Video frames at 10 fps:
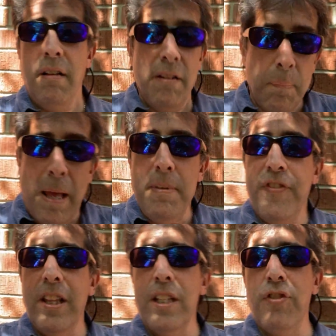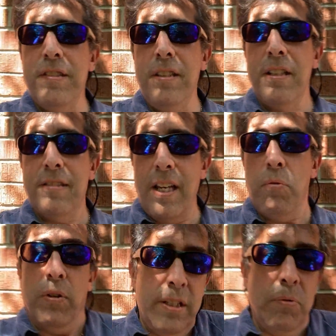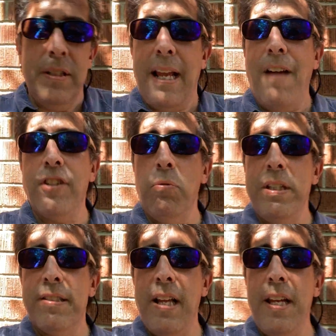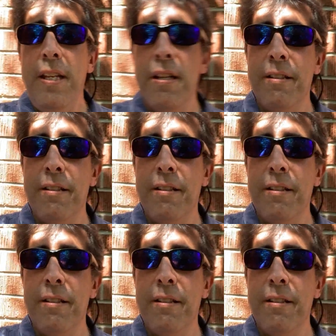He'll pay me for electricity. He said he would. He would. You have to do what you say.